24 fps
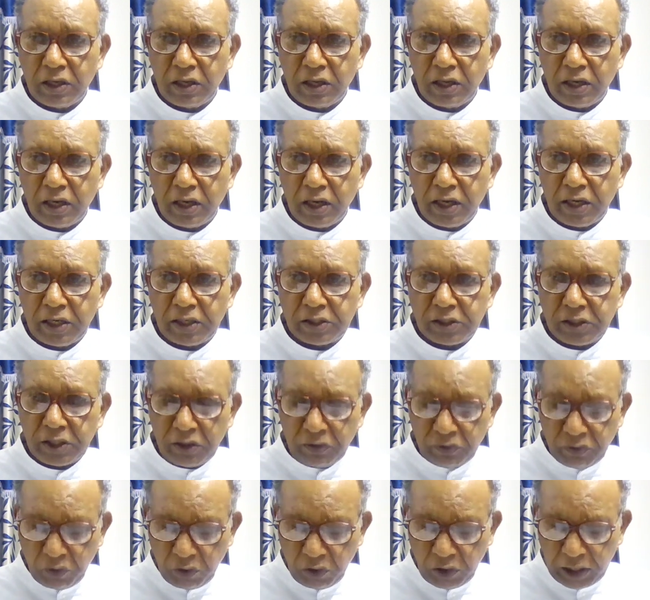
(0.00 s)
and
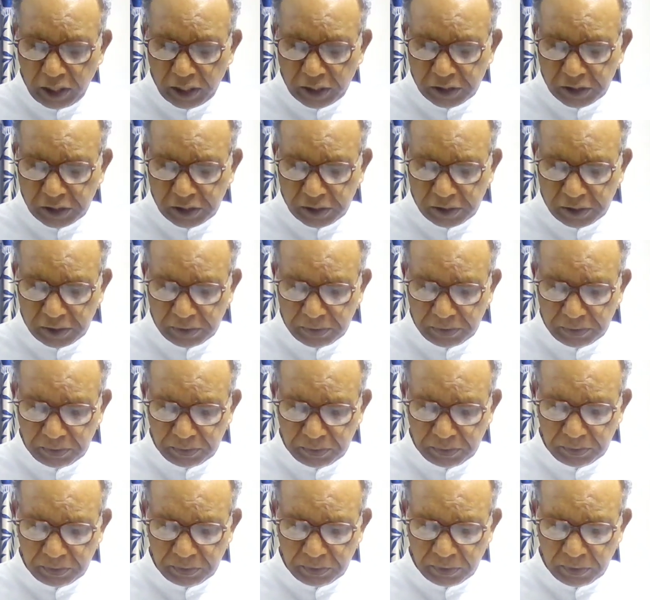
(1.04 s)
sinfulness.
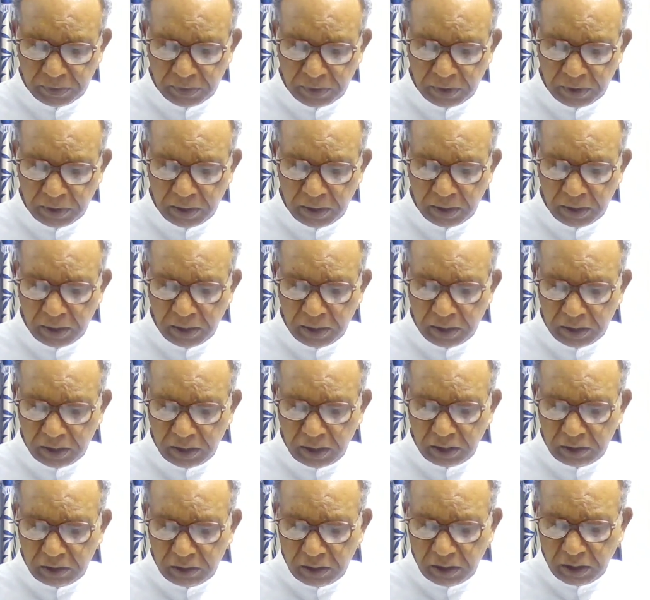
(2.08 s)
The
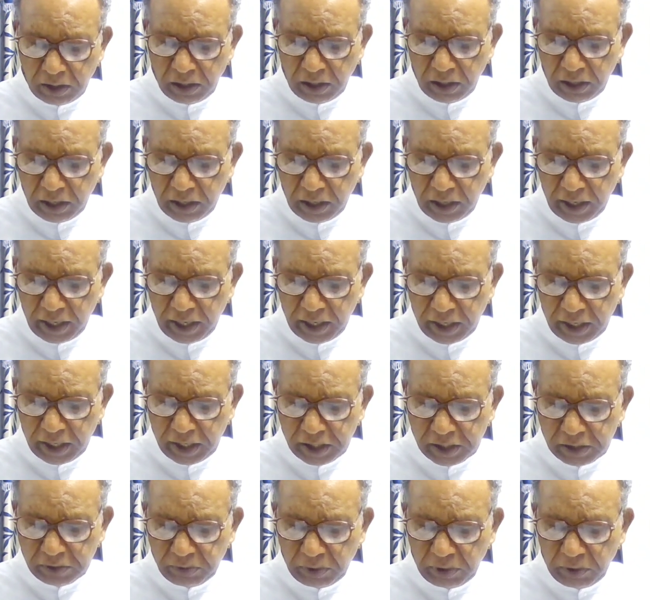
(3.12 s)
third reading
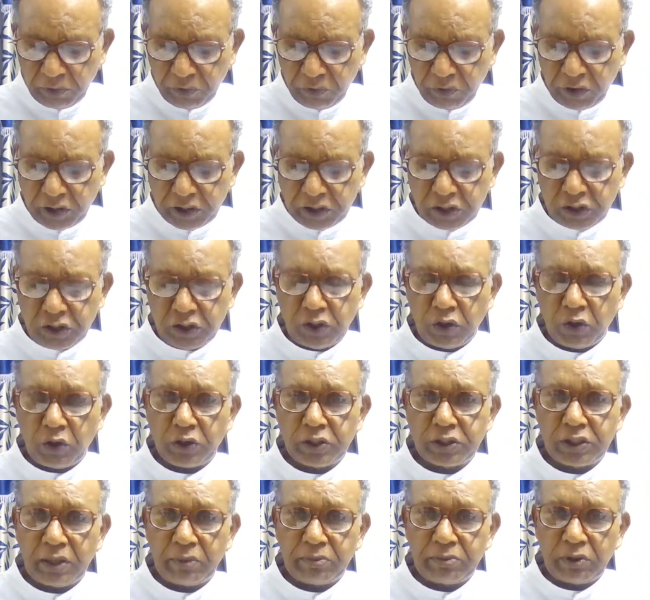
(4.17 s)
is from 1 John
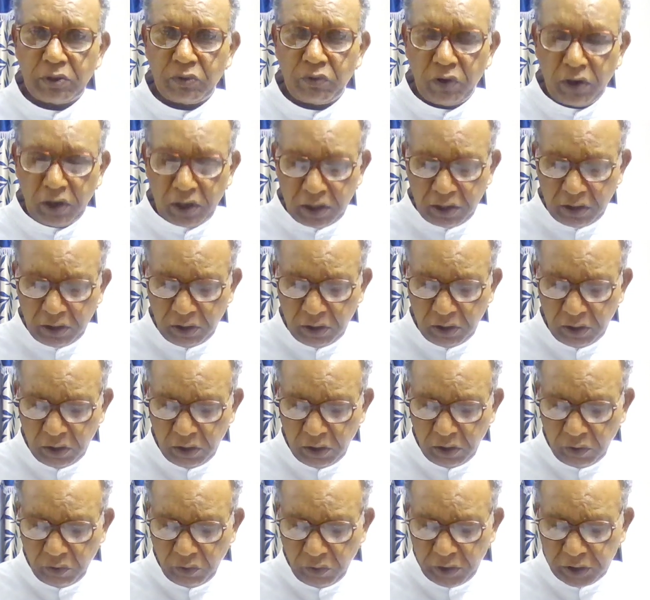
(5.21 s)
chapter 1
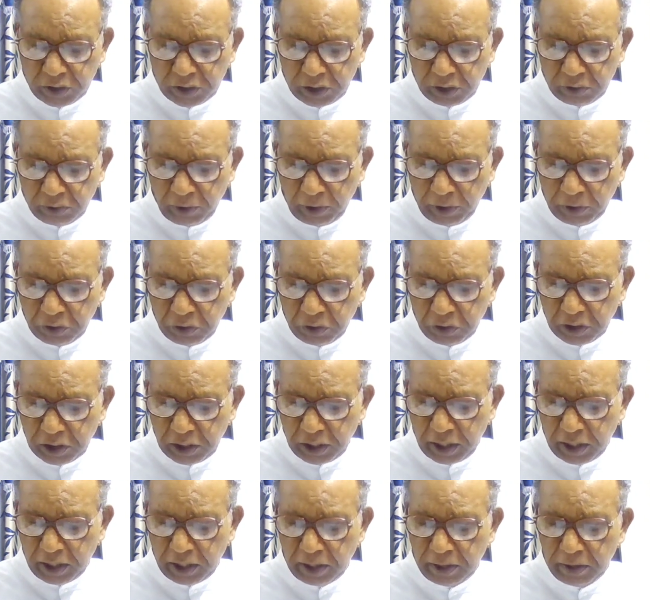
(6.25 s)
verses 5 to
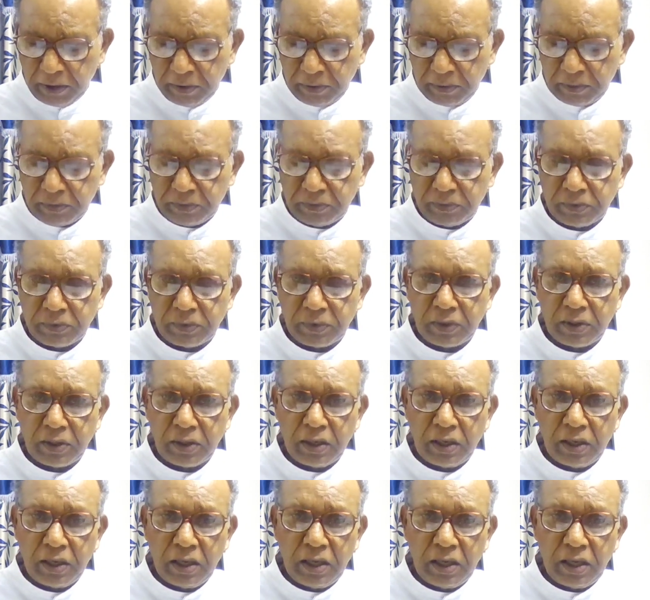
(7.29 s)
10.
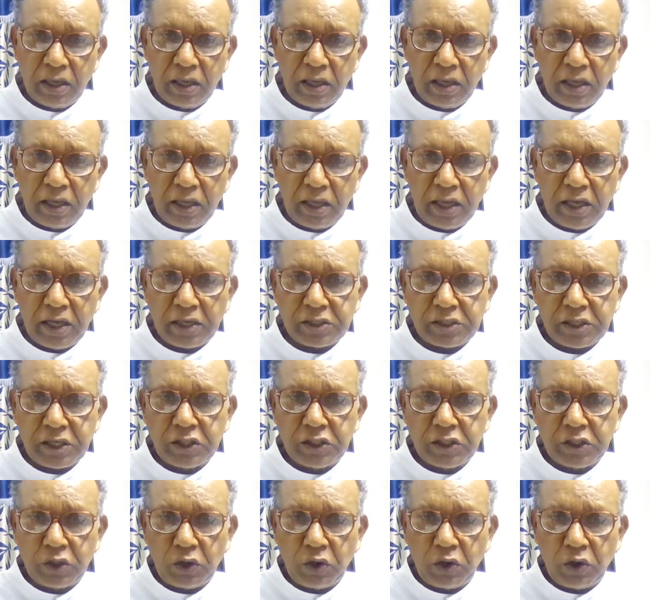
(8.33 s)
Here St.
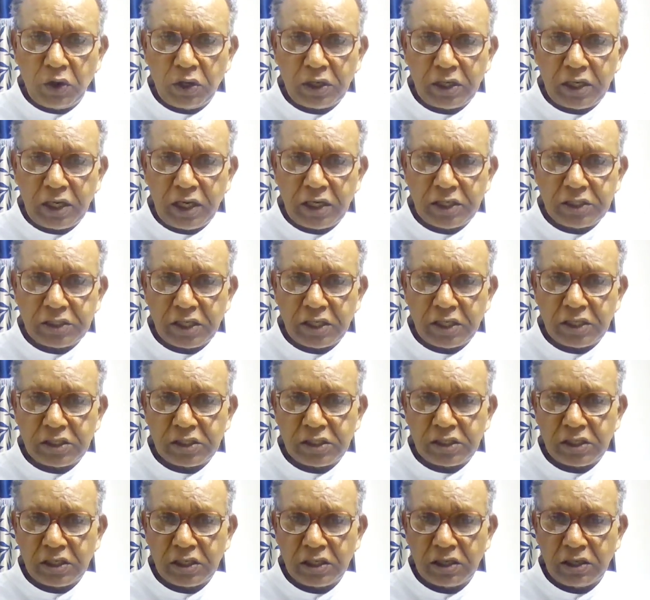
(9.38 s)
John tells us
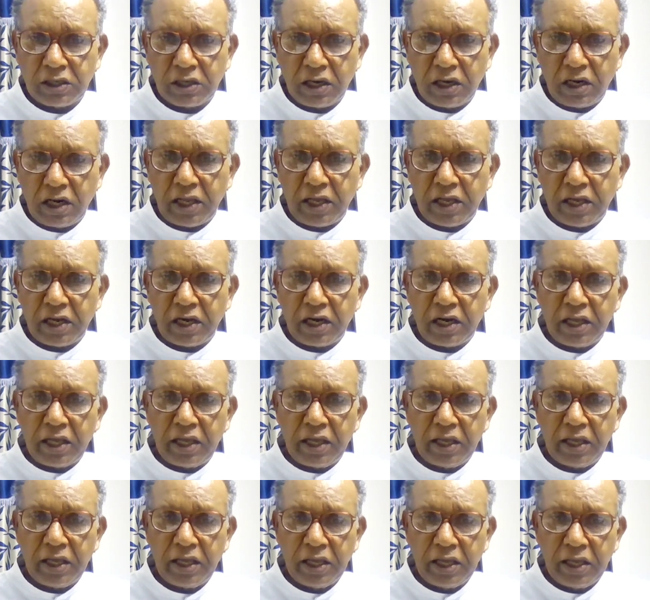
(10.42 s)

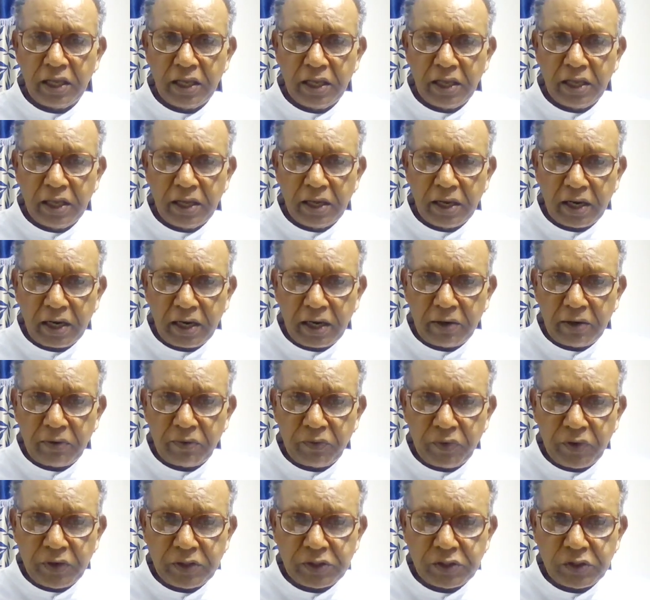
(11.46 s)
clearly,
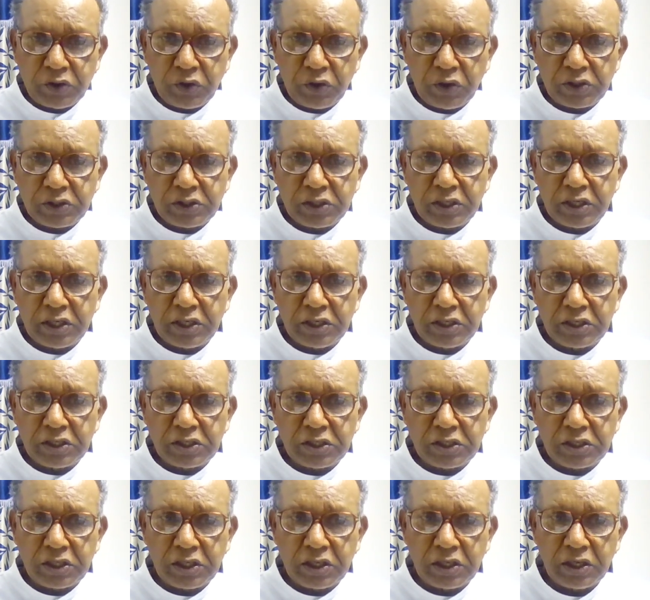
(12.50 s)
confess your sins,
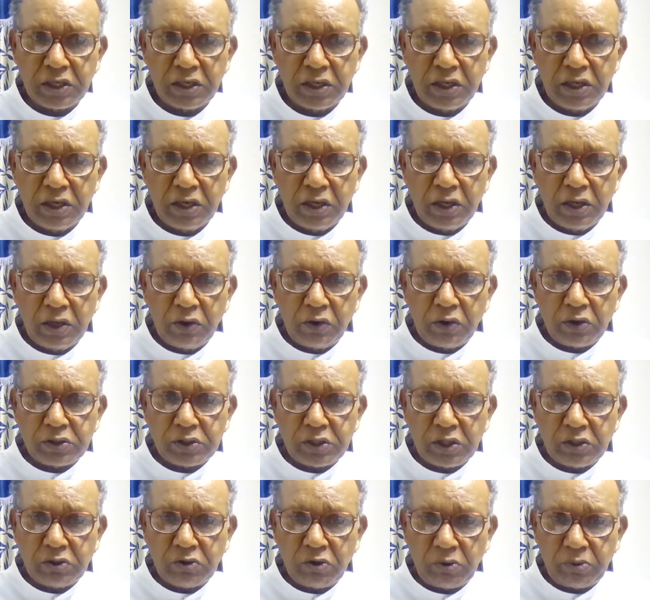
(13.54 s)
your
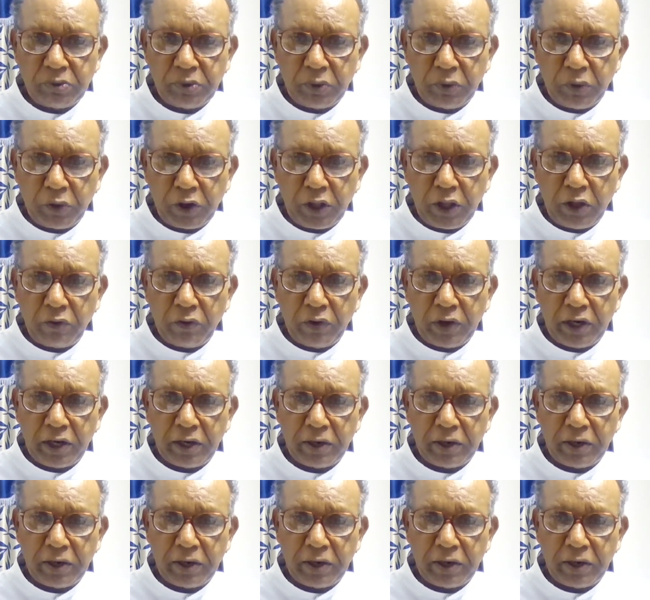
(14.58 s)
sins will be forgiven.